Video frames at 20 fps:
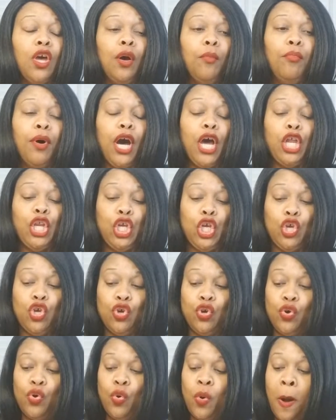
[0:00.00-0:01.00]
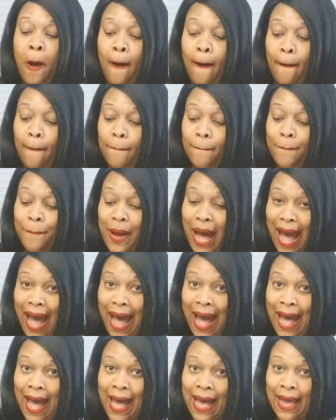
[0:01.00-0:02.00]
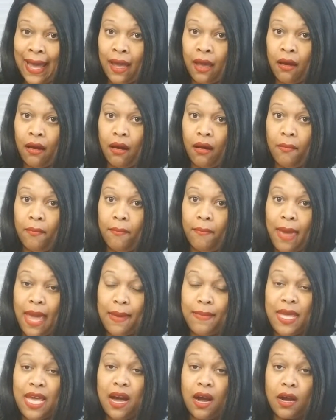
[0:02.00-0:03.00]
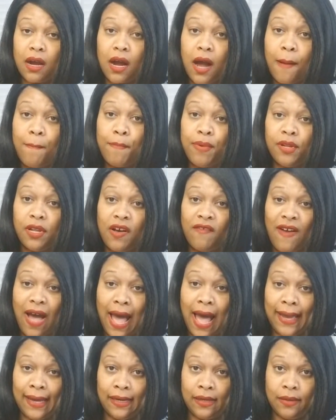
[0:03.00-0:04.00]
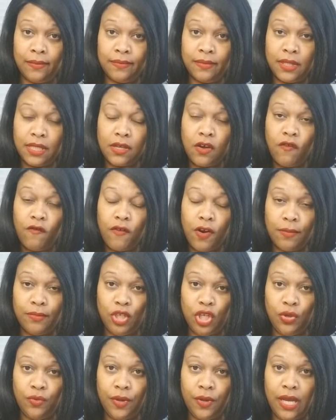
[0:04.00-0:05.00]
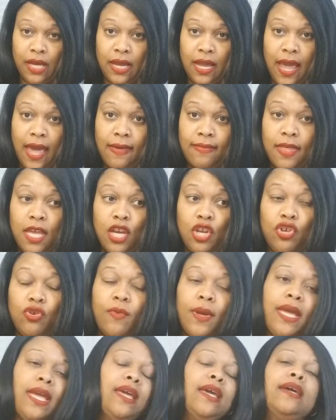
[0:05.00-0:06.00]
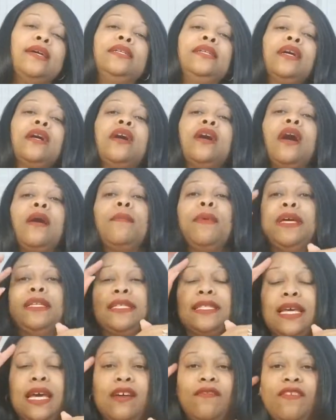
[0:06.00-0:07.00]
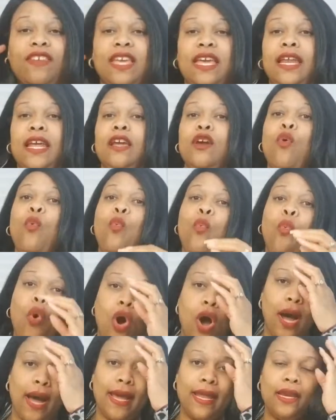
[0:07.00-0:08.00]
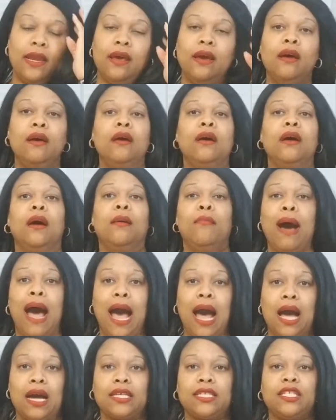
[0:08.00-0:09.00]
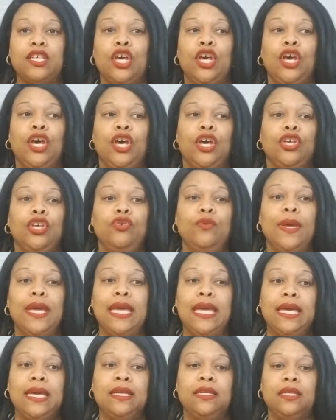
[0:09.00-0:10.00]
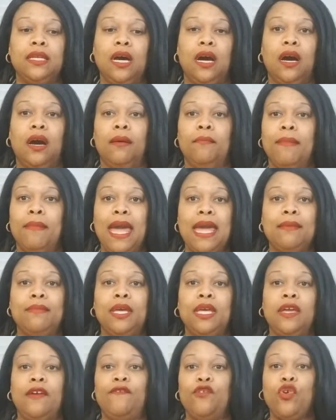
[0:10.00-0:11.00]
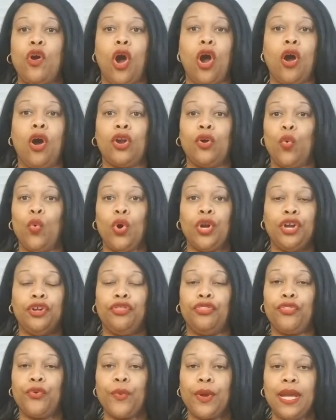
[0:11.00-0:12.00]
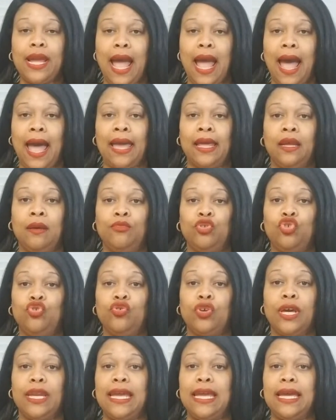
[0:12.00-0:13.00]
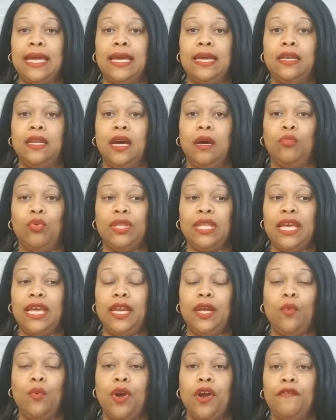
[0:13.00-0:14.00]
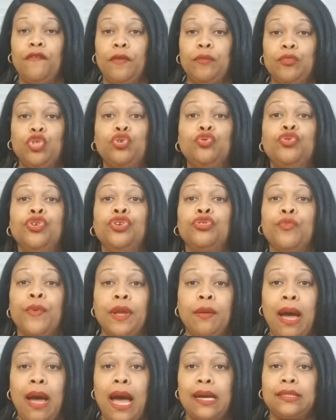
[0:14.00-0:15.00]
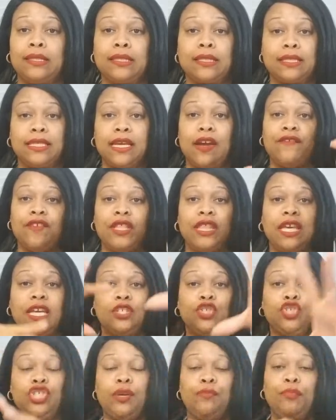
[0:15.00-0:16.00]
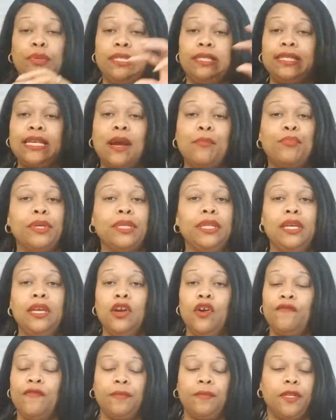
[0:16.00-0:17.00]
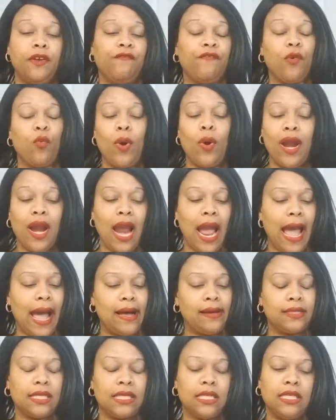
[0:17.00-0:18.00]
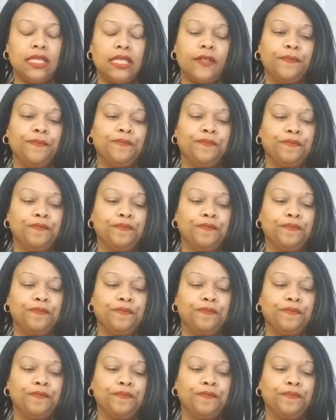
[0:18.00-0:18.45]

but you buy maybe a couple of items from Dooney, and then you end up instead of getting one box, you end up maybe if you ordered three items, you could end up with anywhere from two to three boxes because everything's shipping separately or from different warehouses.